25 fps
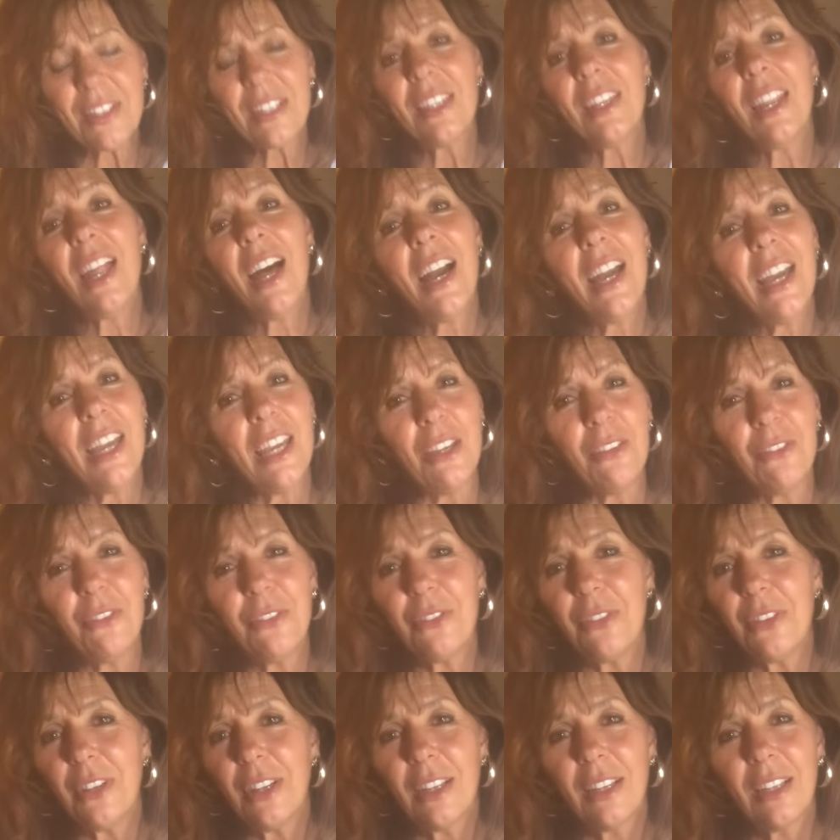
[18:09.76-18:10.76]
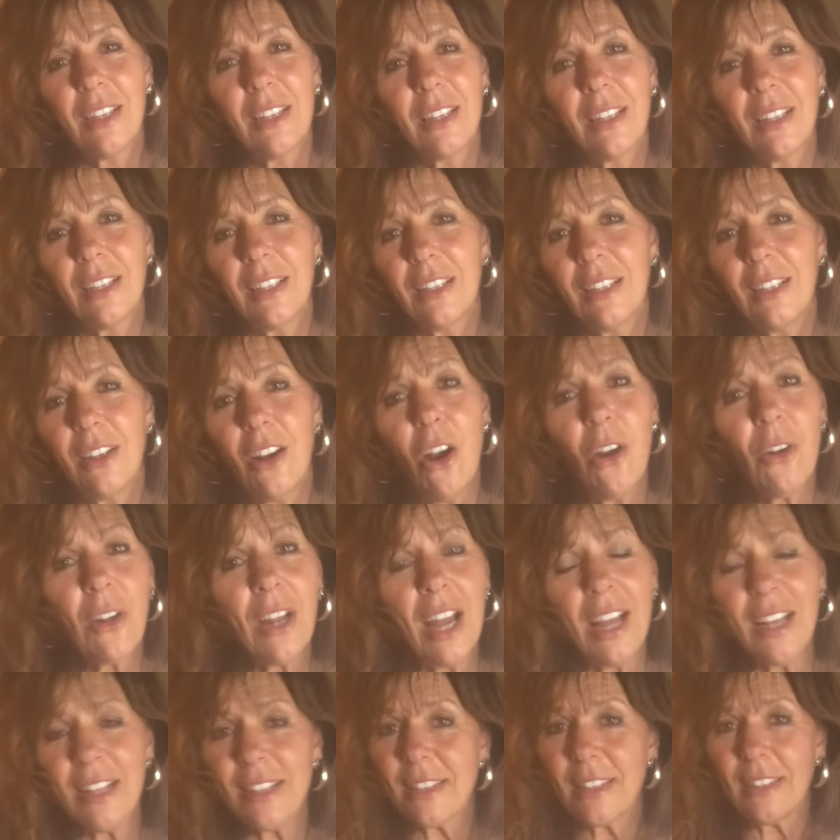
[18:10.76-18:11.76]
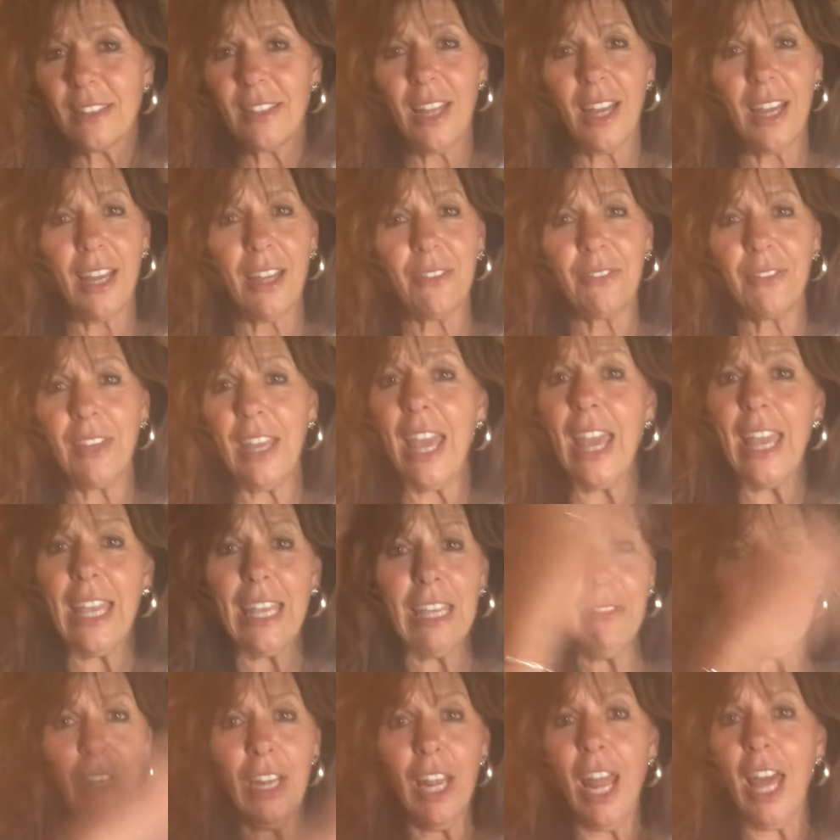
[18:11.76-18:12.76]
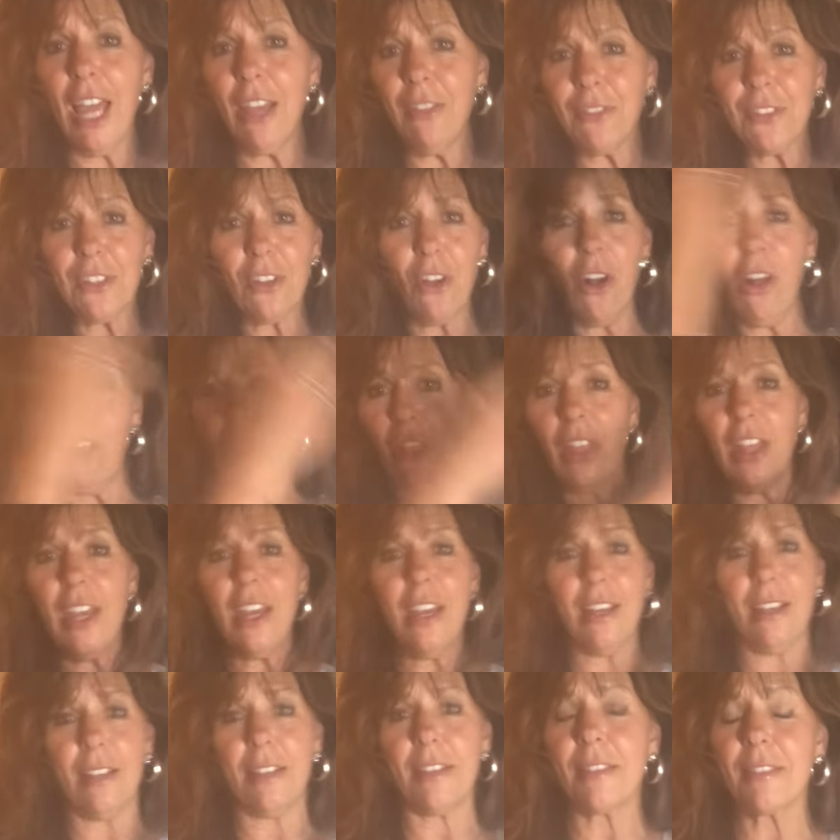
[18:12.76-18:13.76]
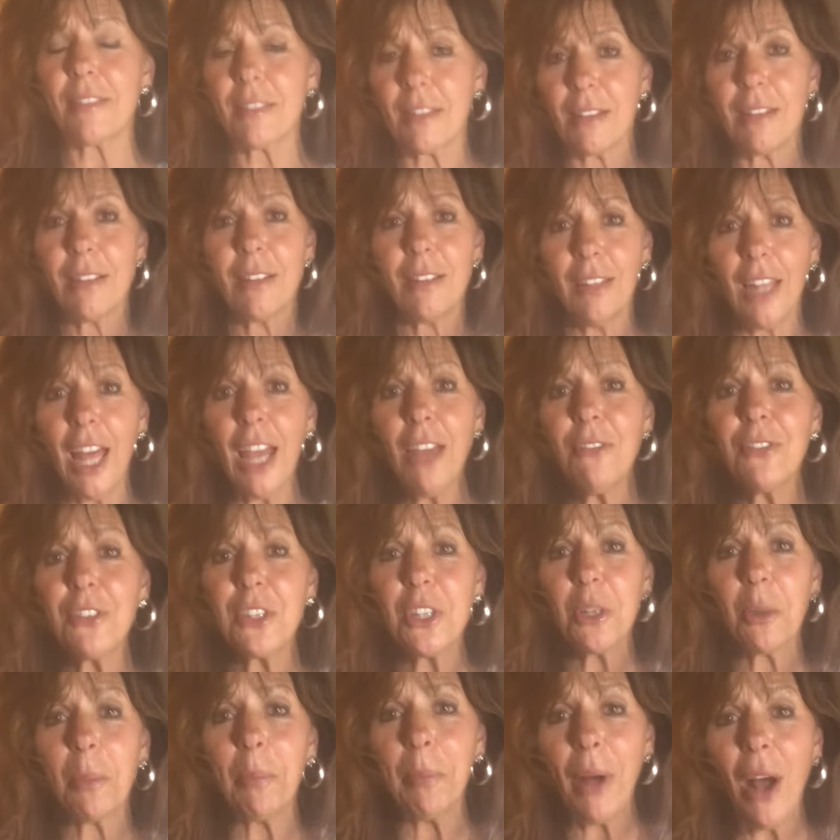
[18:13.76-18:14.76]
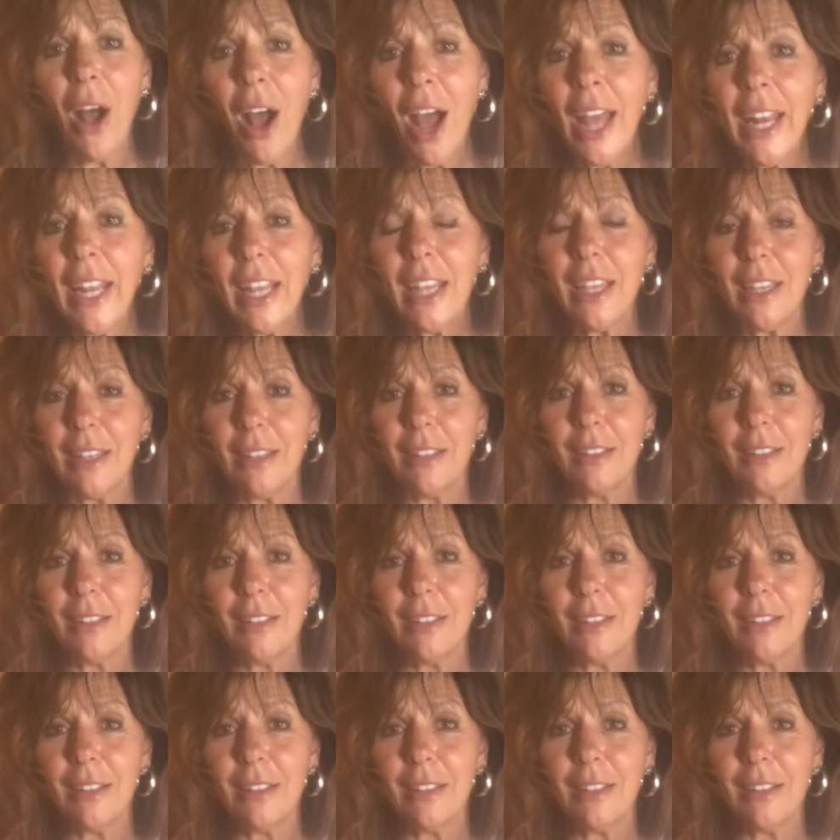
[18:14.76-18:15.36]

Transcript: life all kinds of life. Hey, even life to all this, life to your body.